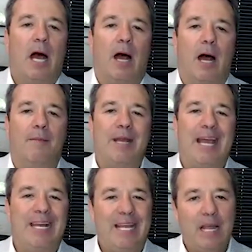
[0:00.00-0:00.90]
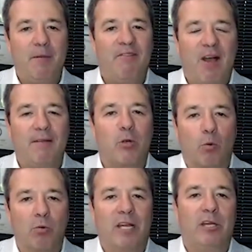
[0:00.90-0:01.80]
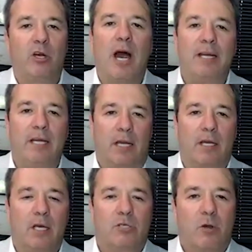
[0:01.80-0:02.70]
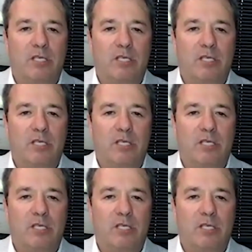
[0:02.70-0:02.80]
And the EB-5 is a really good idea. So as